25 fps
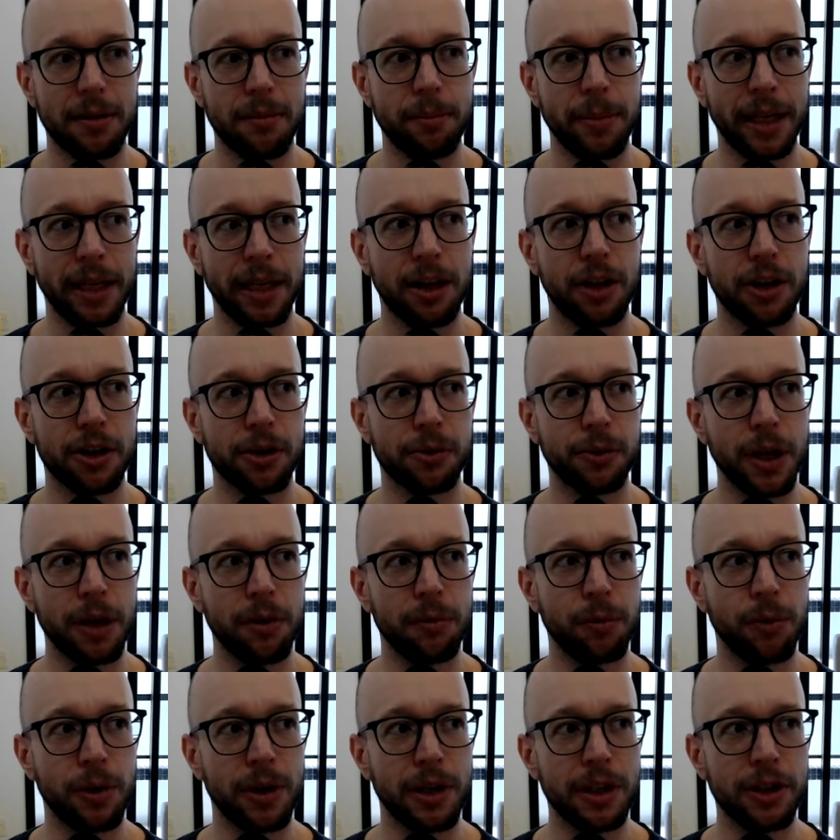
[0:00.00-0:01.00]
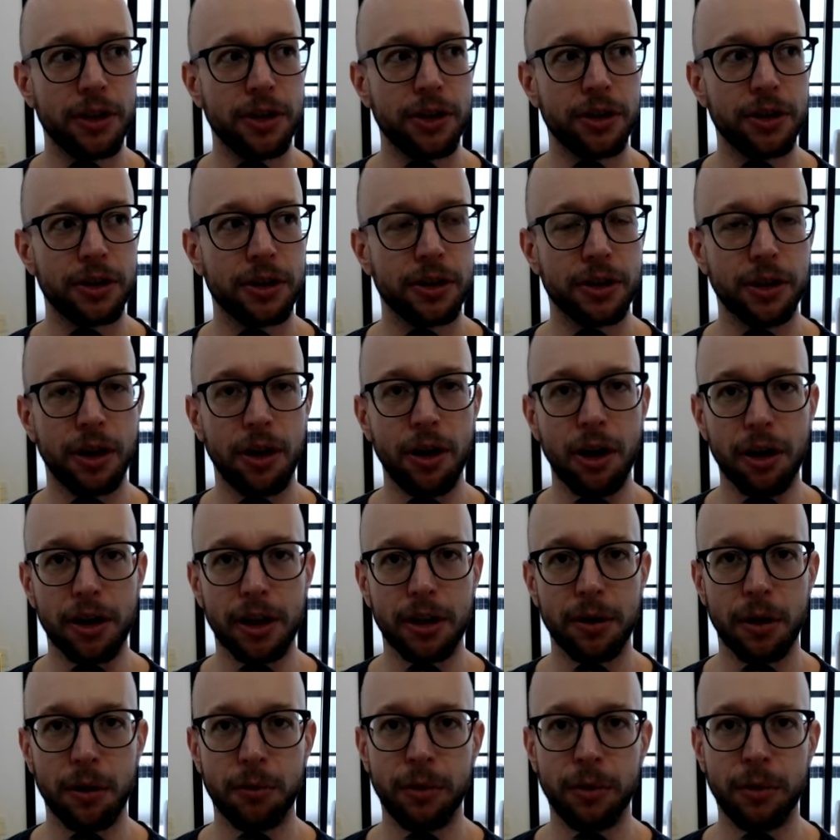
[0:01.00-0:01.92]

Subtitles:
Because we want to talk,